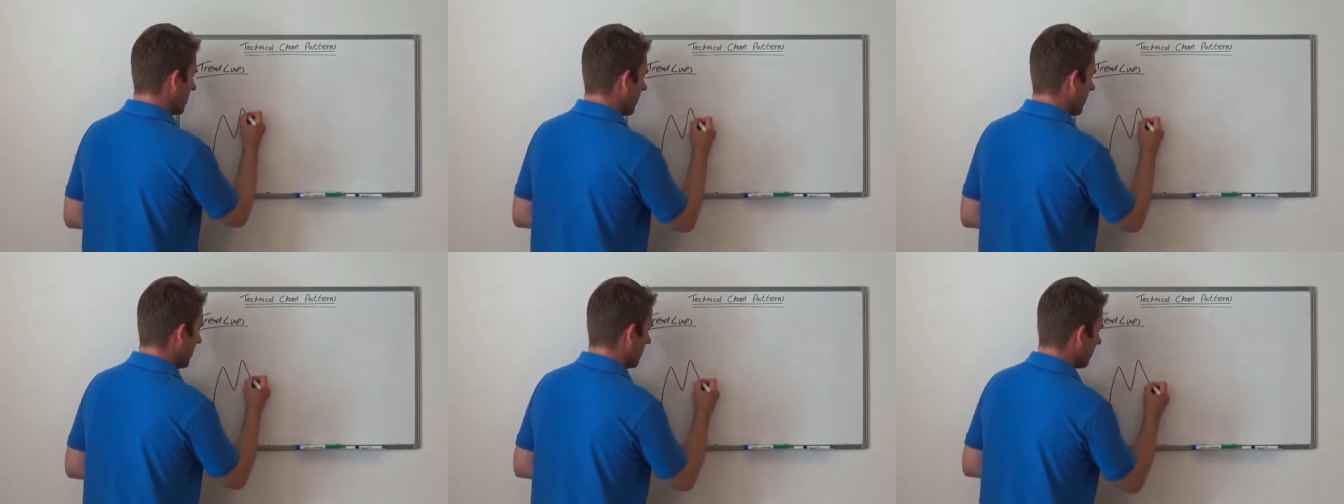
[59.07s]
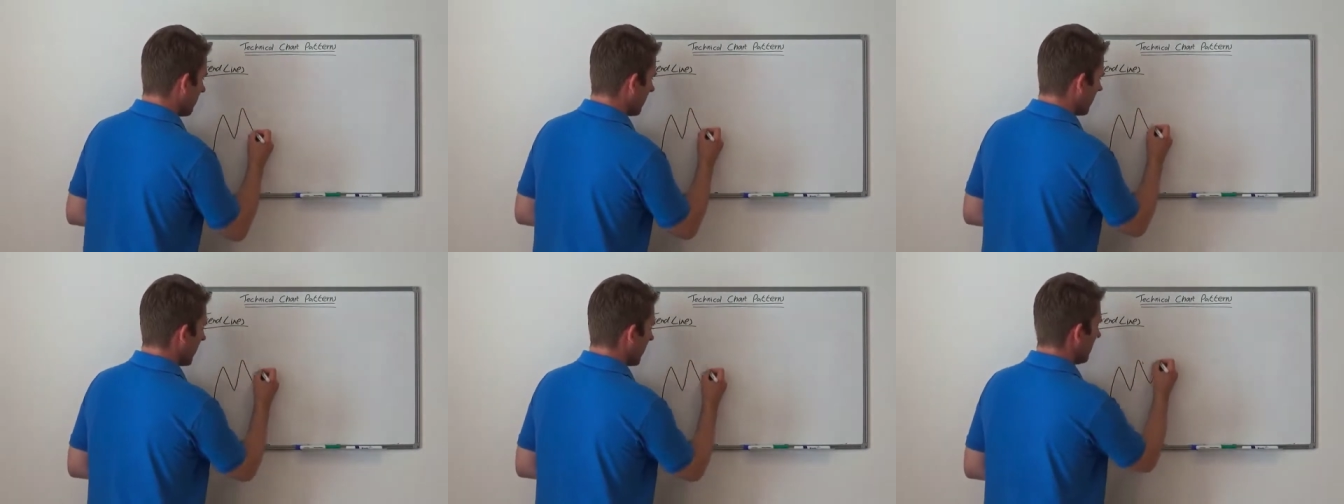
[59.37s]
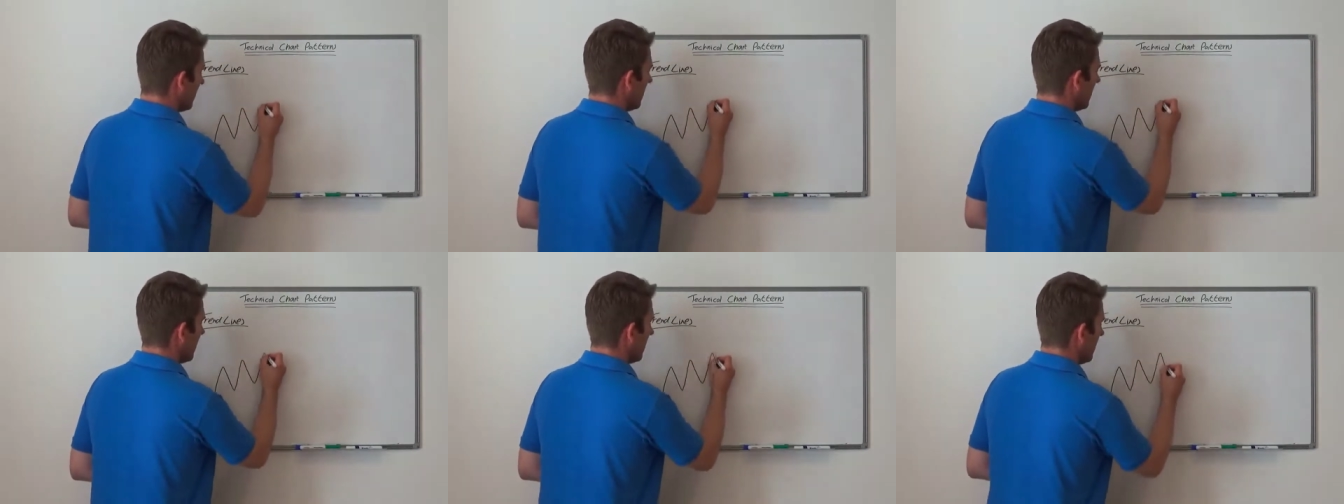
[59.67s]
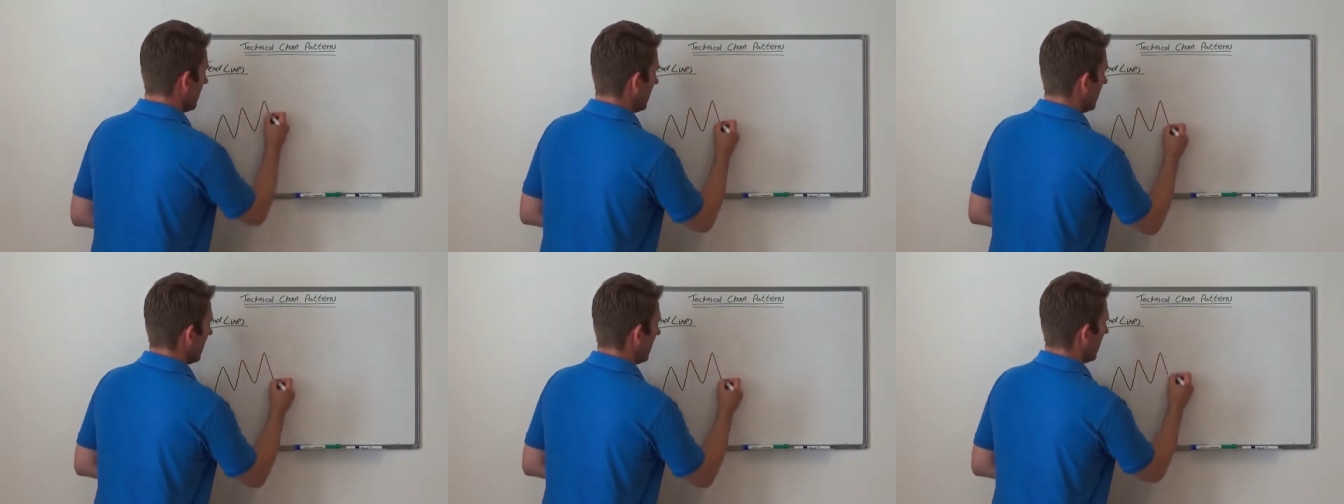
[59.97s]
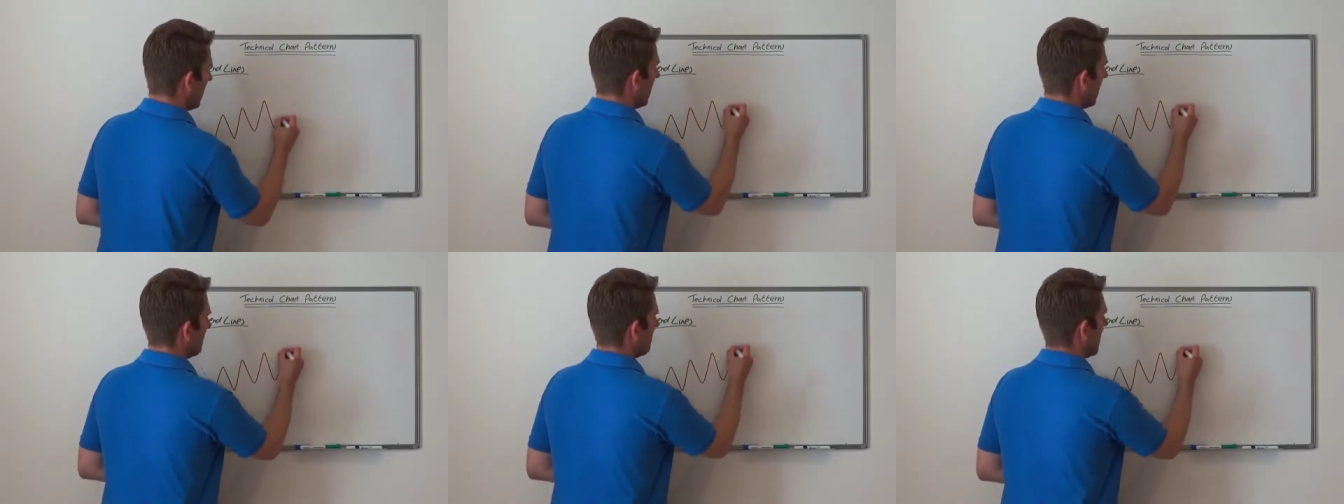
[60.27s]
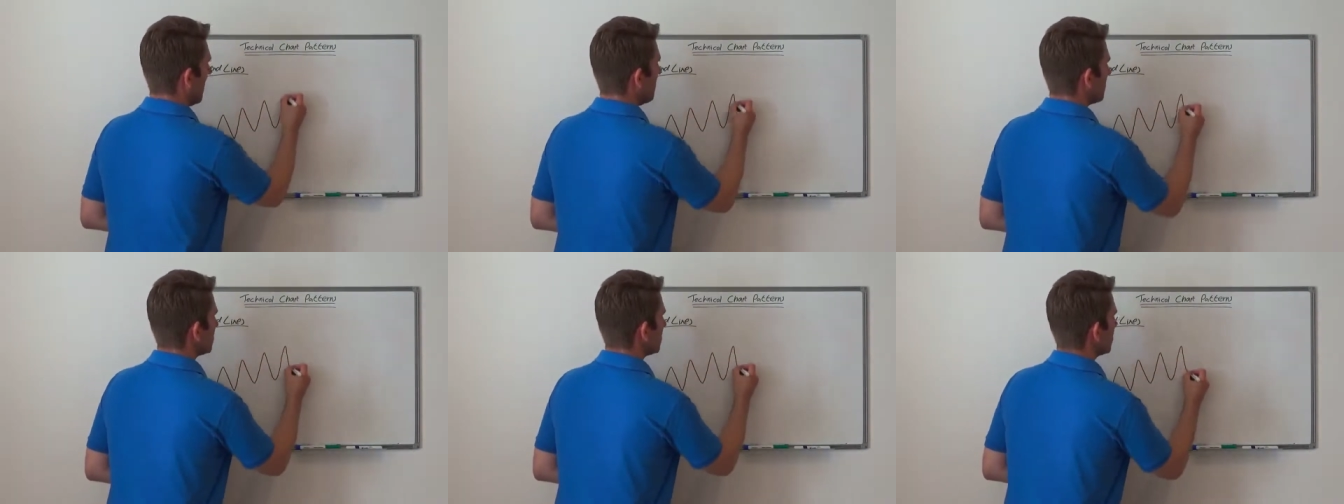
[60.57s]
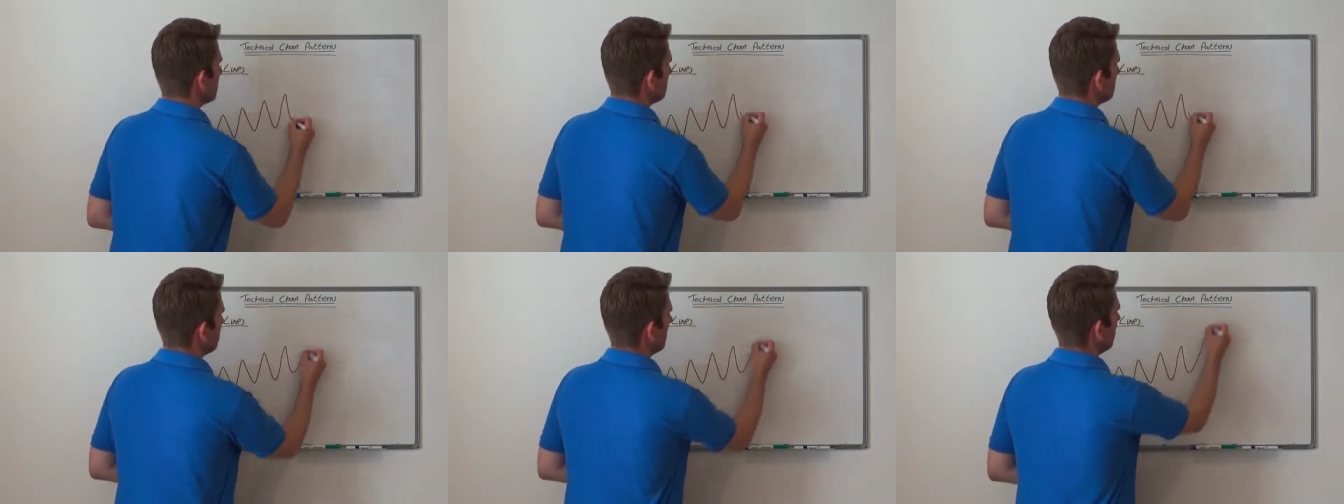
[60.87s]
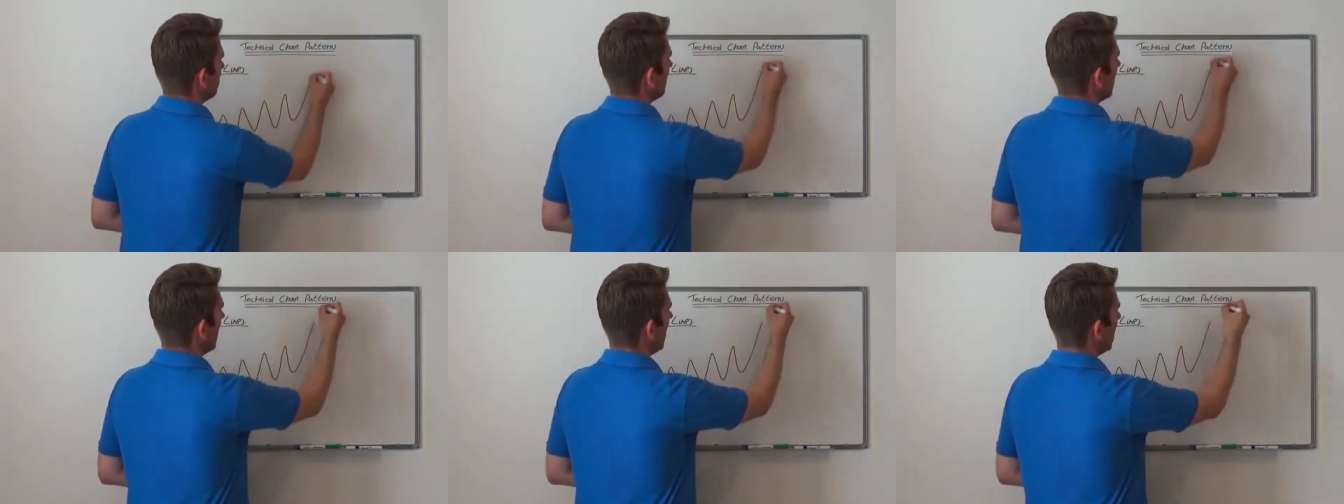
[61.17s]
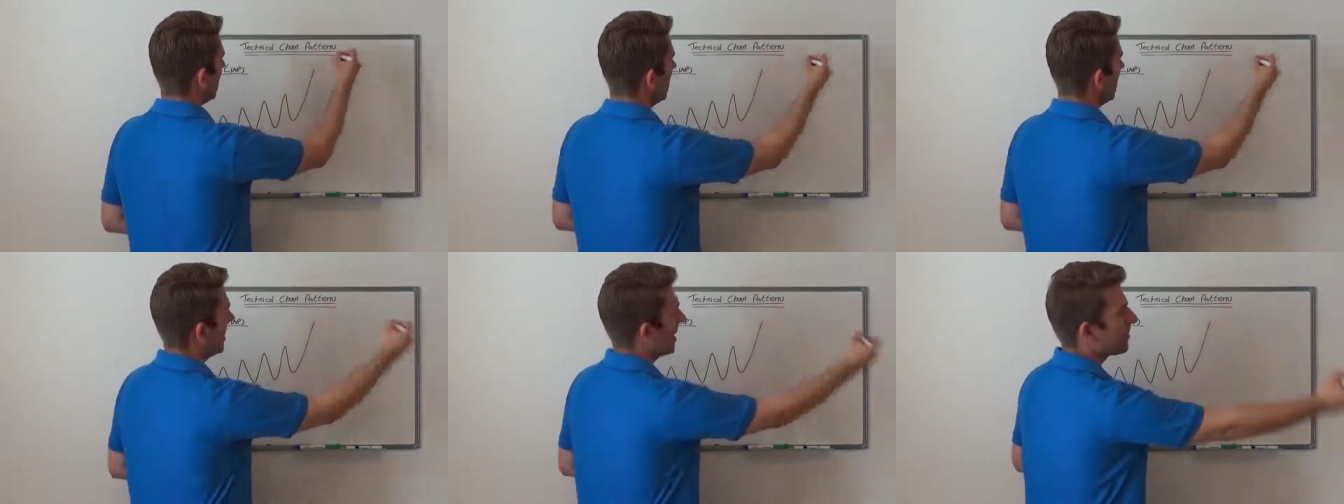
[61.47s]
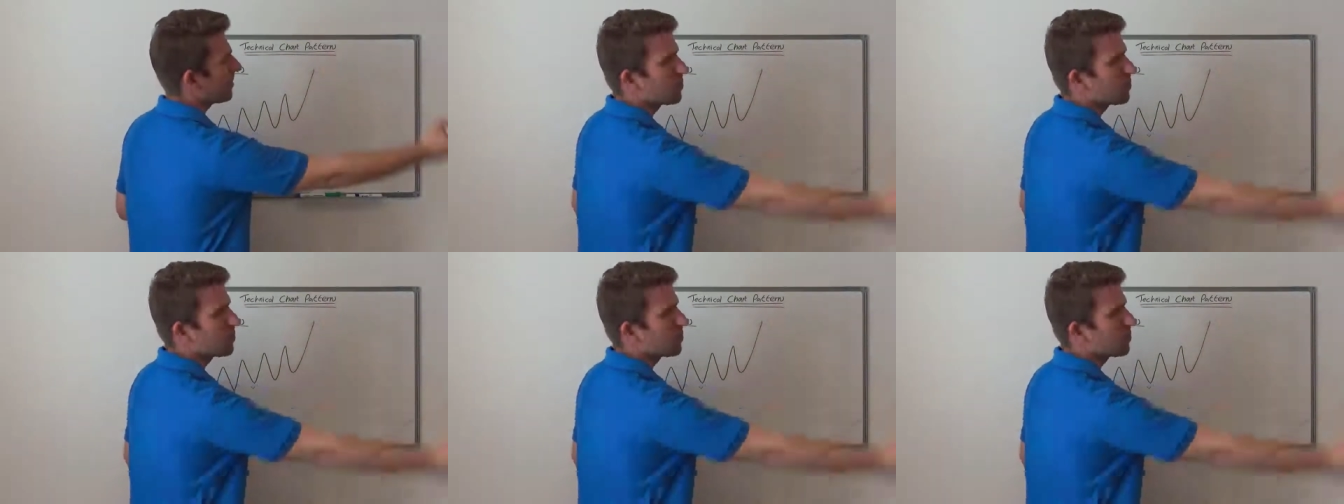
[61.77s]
here, okay? I'm simplifying it,